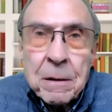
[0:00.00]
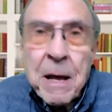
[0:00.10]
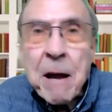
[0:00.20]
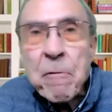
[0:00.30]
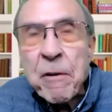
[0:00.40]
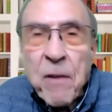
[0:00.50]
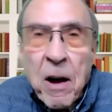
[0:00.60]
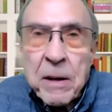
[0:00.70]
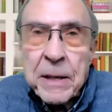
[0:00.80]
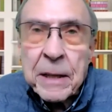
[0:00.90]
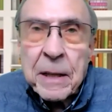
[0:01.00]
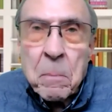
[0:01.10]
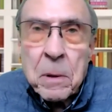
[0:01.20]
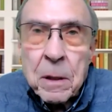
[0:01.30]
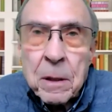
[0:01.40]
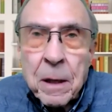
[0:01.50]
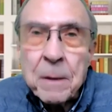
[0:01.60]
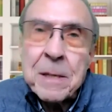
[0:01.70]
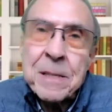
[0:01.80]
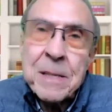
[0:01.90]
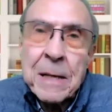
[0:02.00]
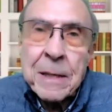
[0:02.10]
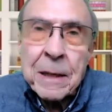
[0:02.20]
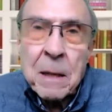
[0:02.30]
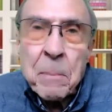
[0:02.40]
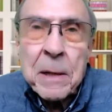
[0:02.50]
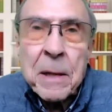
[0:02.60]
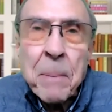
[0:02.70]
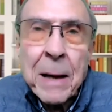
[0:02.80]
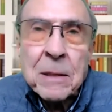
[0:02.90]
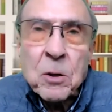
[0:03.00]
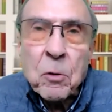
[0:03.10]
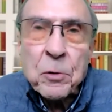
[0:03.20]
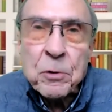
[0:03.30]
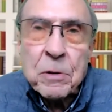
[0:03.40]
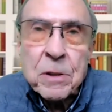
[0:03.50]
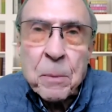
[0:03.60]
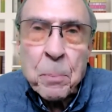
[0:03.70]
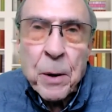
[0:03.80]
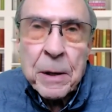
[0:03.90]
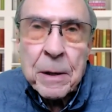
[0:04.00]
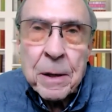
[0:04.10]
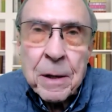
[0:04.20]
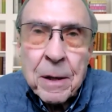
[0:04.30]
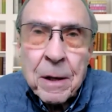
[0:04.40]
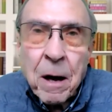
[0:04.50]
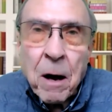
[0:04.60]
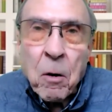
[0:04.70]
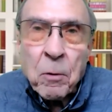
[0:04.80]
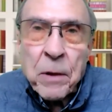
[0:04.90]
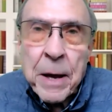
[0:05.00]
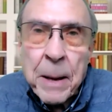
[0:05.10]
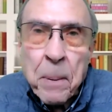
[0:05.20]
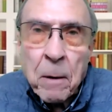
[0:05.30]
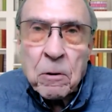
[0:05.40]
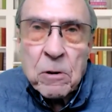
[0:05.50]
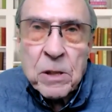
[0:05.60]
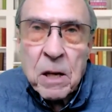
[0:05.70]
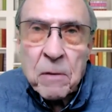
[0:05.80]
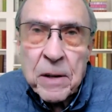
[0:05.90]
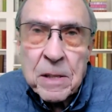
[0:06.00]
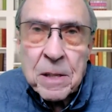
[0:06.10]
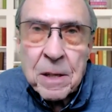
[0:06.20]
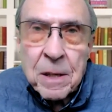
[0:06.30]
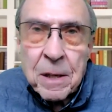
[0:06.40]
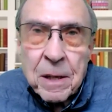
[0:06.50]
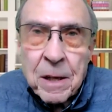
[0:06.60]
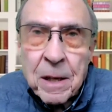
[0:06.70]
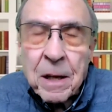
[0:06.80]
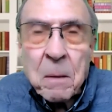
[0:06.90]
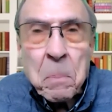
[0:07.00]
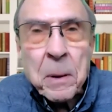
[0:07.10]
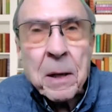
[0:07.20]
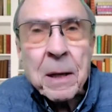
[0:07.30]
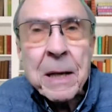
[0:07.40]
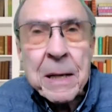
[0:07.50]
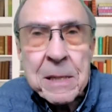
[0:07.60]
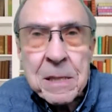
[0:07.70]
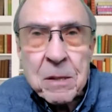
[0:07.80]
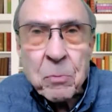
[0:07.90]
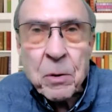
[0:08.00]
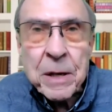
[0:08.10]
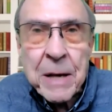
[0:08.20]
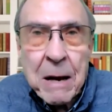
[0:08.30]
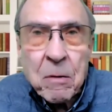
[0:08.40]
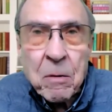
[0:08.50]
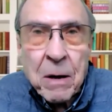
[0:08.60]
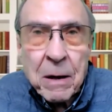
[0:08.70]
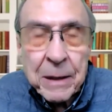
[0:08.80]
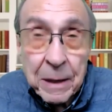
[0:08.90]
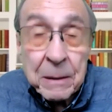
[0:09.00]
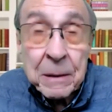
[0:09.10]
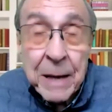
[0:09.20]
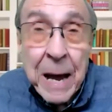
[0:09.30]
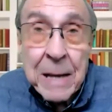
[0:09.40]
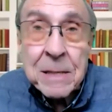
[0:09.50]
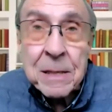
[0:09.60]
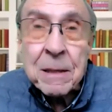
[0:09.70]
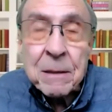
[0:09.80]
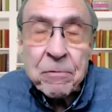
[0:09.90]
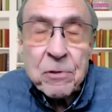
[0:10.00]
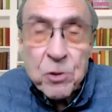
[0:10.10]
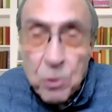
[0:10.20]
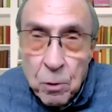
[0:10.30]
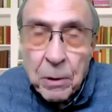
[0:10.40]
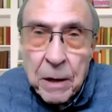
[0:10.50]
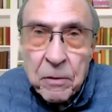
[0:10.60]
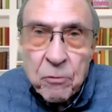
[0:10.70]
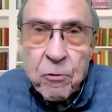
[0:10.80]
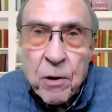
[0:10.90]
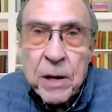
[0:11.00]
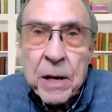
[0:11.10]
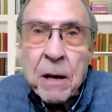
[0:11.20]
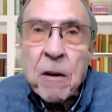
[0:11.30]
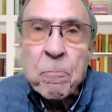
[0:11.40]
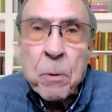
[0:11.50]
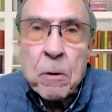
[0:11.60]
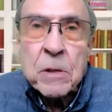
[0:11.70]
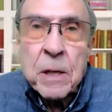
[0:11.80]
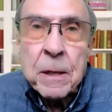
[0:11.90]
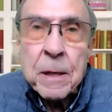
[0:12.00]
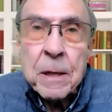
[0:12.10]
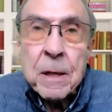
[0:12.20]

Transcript: They're refining them and they're sending them in the back door to, to Britain. Oh, the hypocrisy of it. Uh, but at least we now can get truly free of Putin.